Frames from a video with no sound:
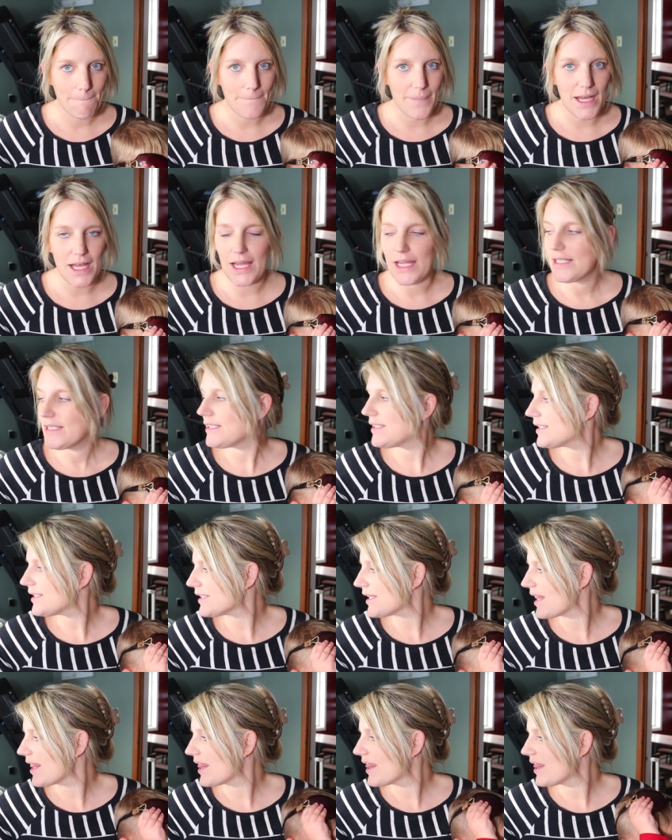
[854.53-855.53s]
but
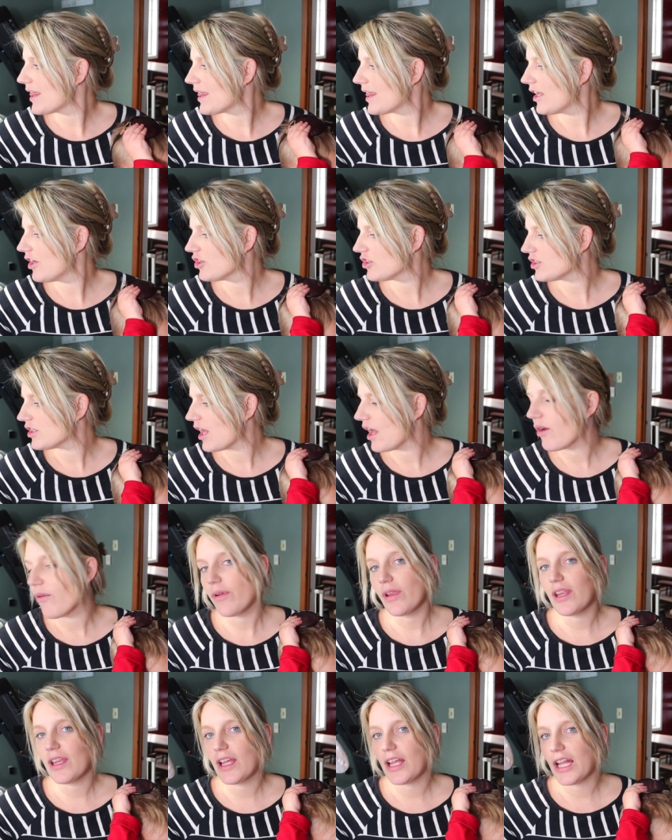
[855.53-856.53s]
there's not
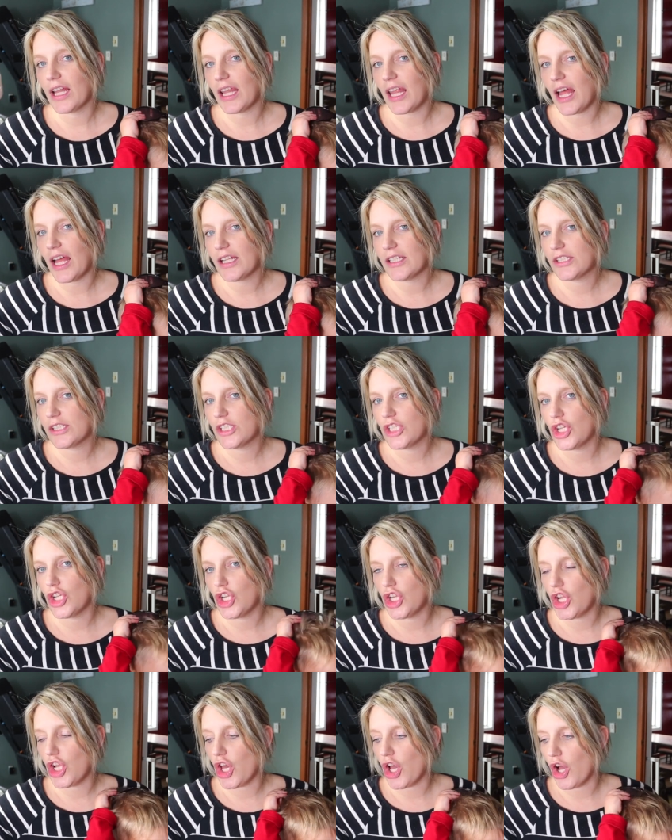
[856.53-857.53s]
really a lot to
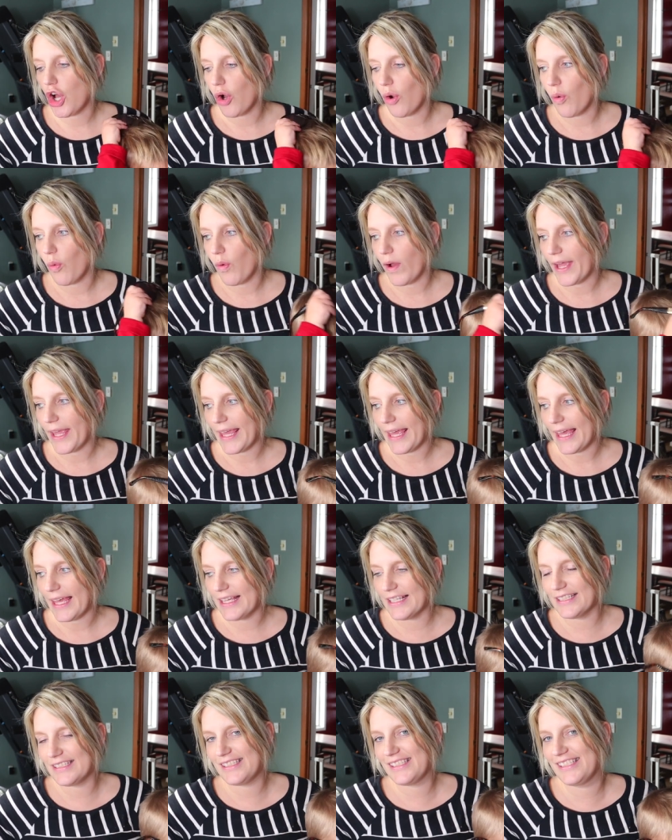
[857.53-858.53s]
know, I
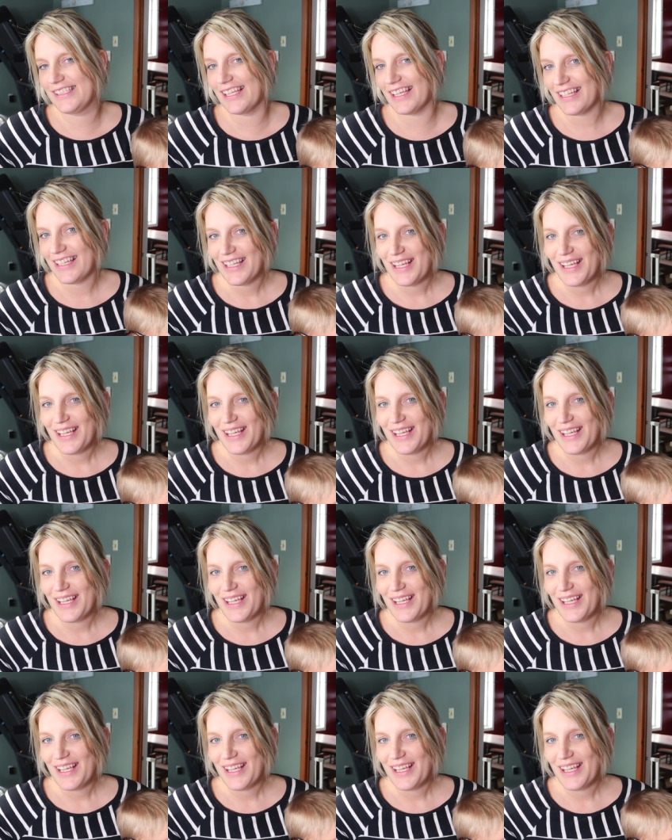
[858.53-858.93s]
guess.